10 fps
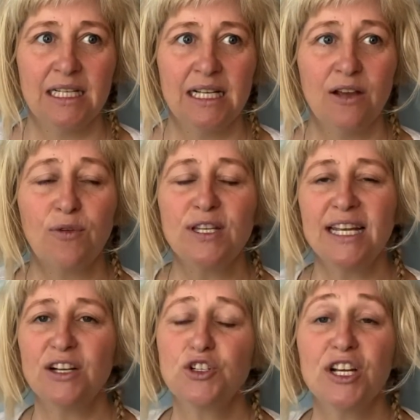if we
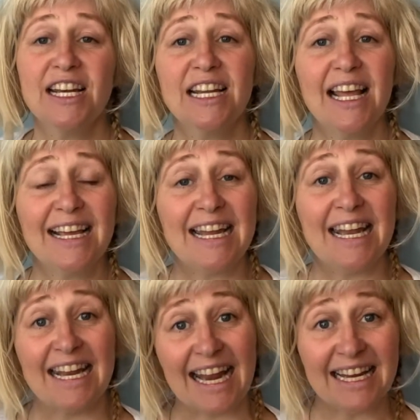treat it like a
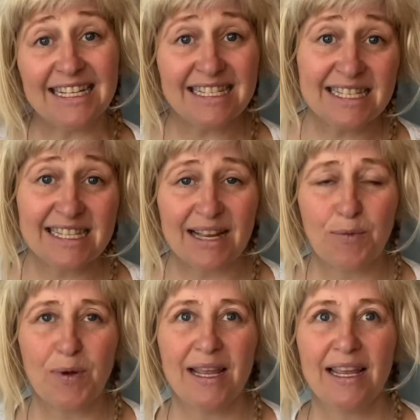lens, then
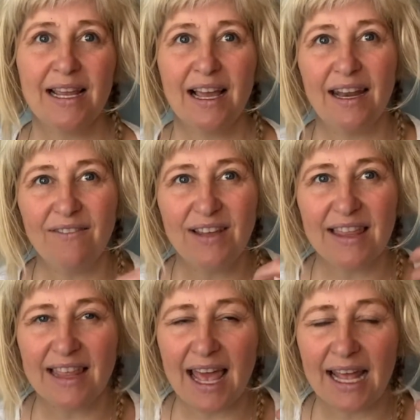we kind of get
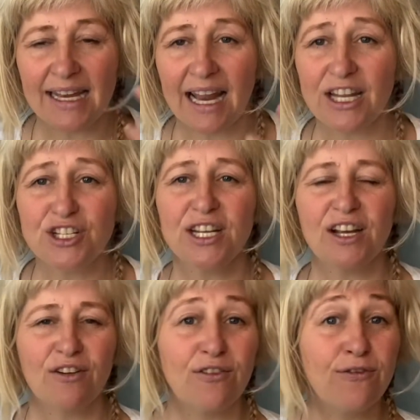that analogy
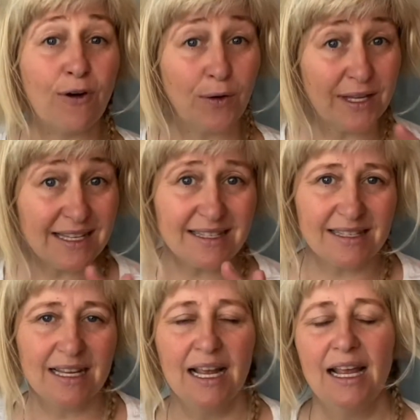of focus,
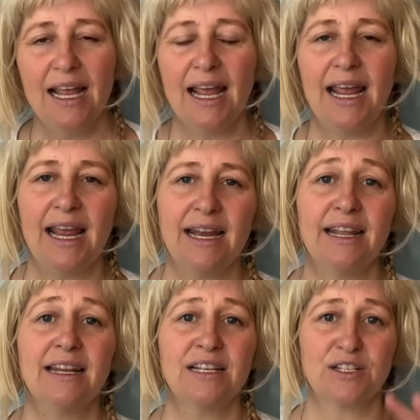and it
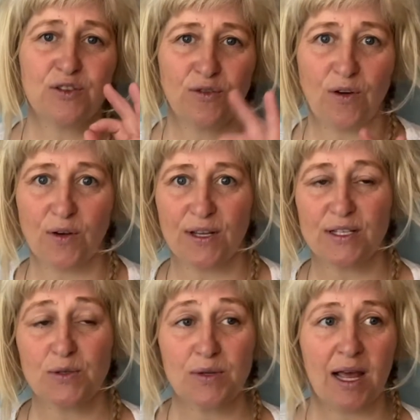is
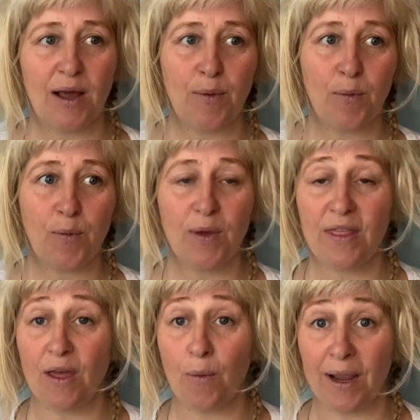focus with
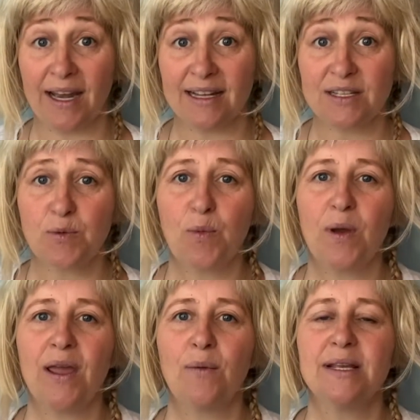awareness
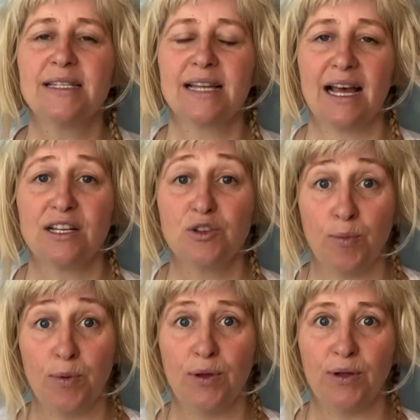where we start to
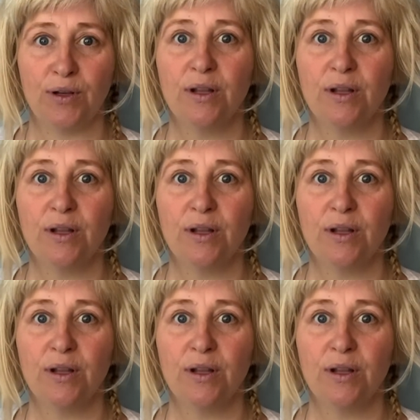burn.